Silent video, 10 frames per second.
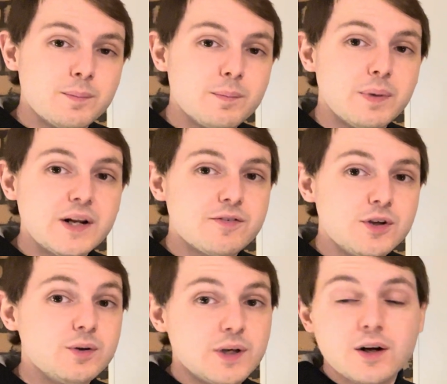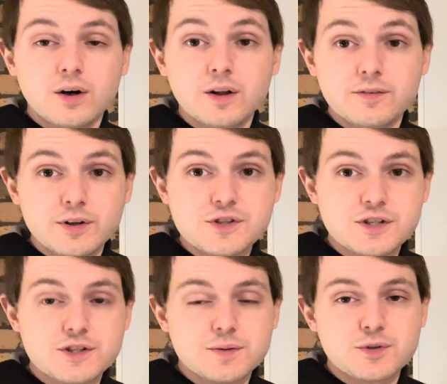but if you get all of those
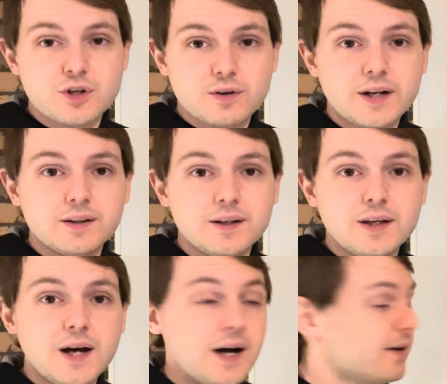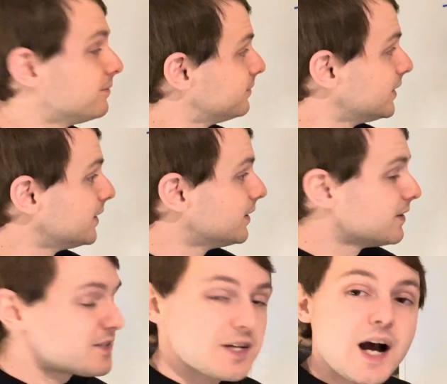systems correctly
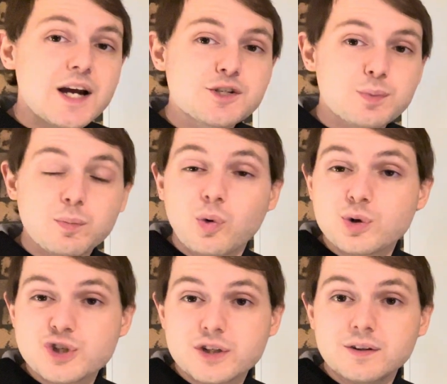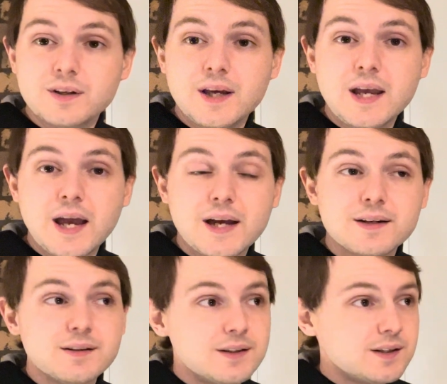sized proportionally
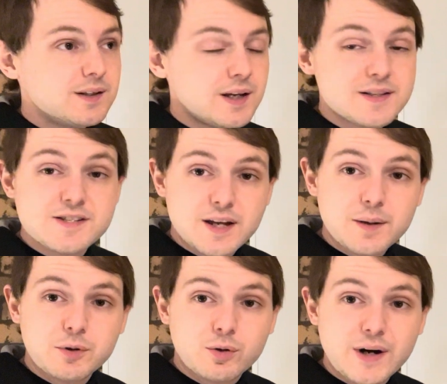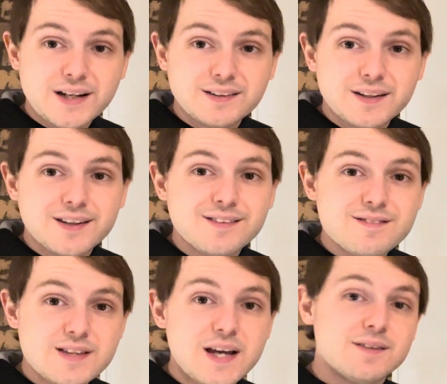and set up correctly,
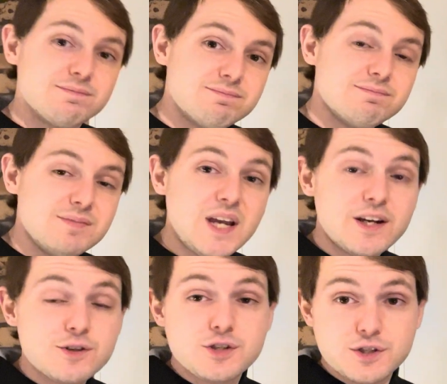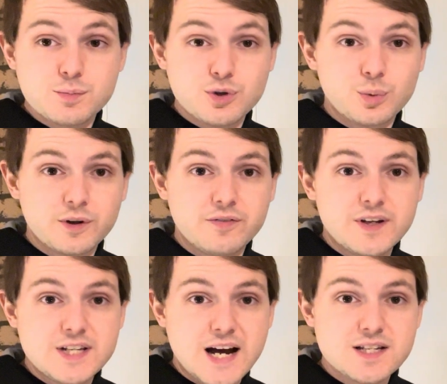then yeah, your system's going to work
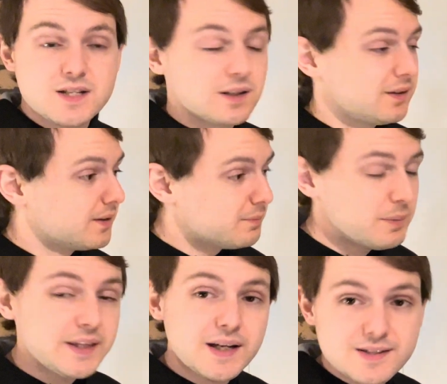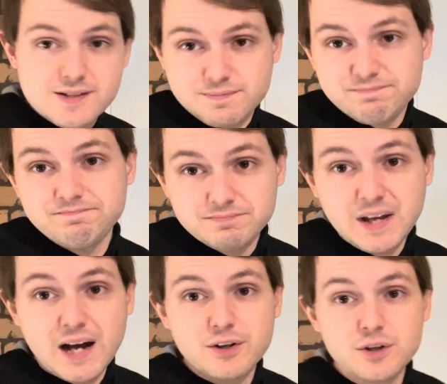fantastically, but that's
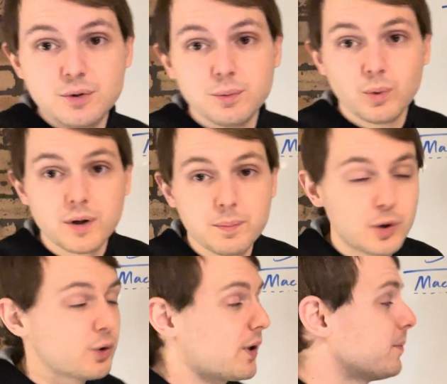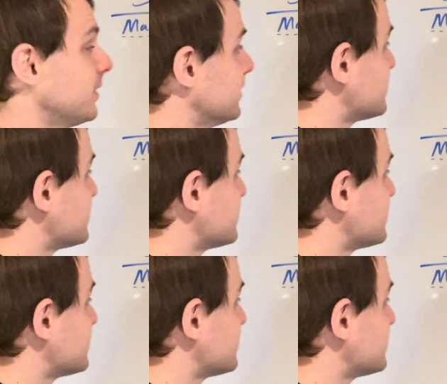how you want to program it and